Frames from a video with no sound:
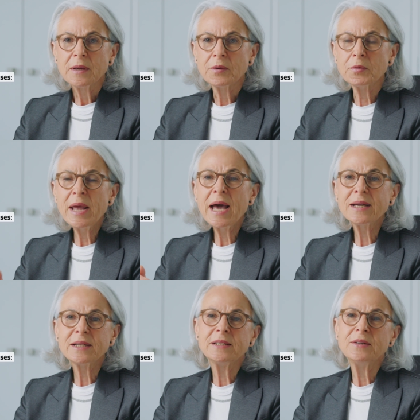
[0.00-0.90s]

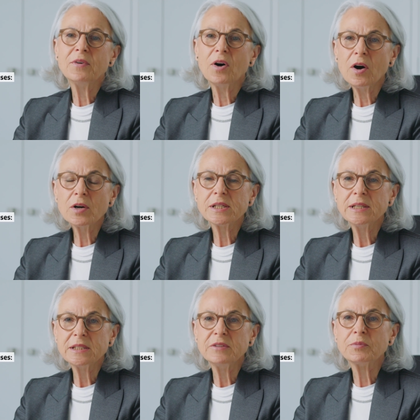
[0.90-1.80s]
reactive
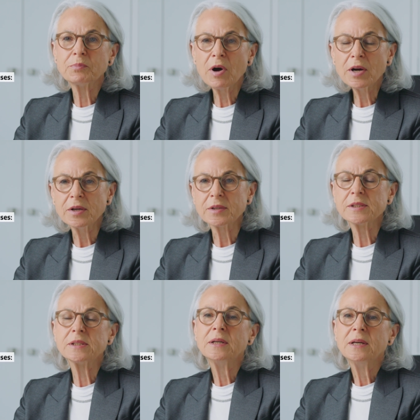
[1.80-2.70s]
oxidative
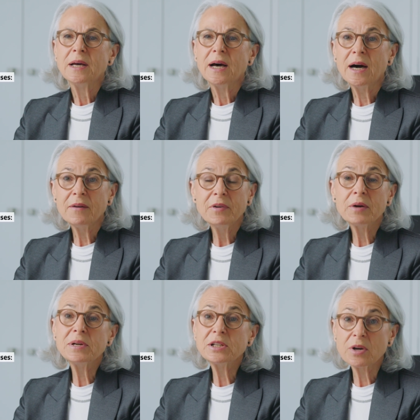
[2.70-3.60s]
products are
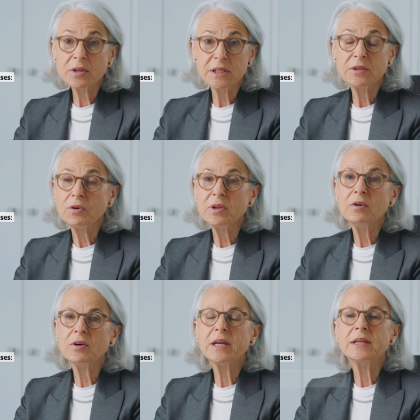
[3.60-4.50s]
very toxic for
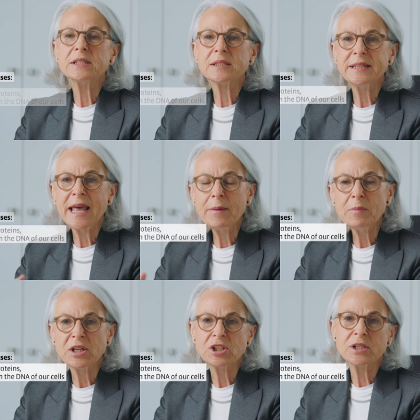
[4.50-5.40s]
the organism,
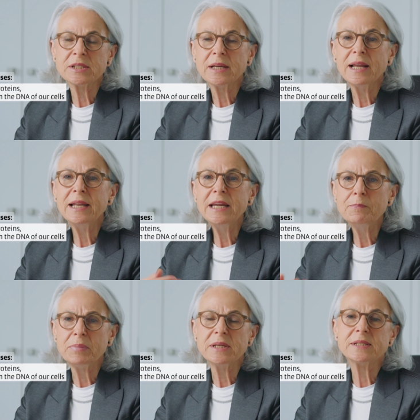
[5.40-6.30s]
damages
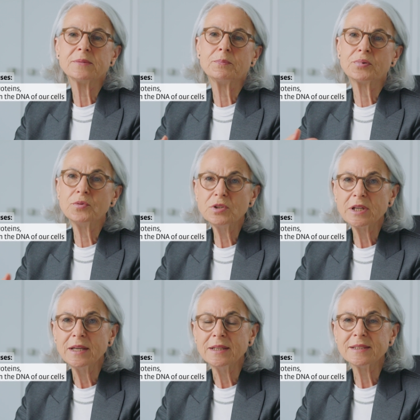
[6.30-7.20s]
lipids,
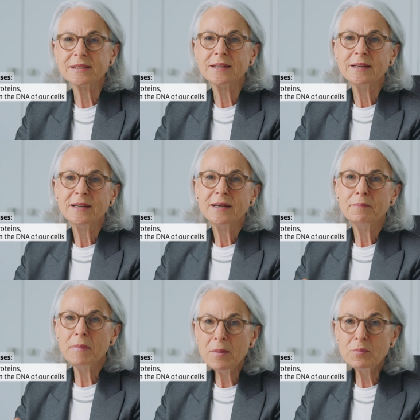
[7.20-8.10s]
proteins,
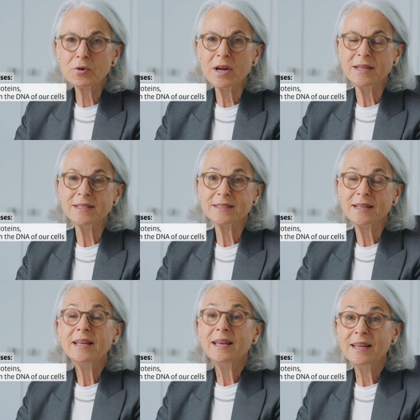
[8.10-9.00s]
membranes,
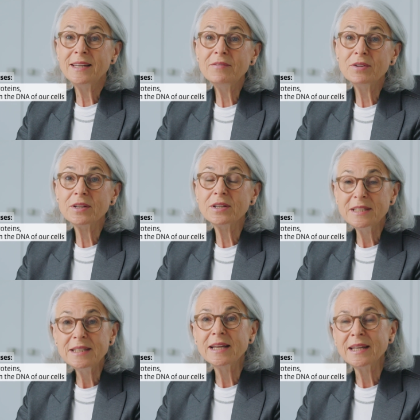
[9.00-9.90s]
and even the
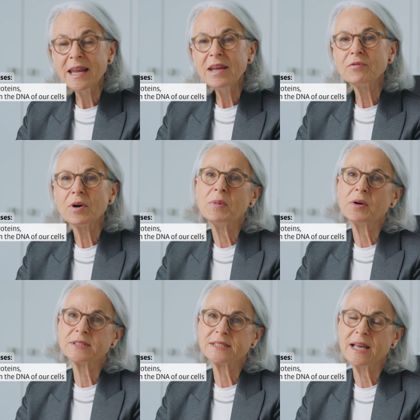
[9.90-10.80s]
DNA from
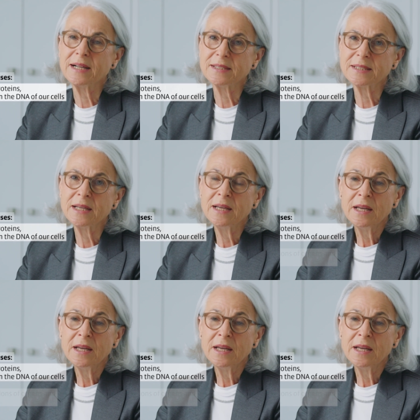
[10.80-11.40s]
our cells,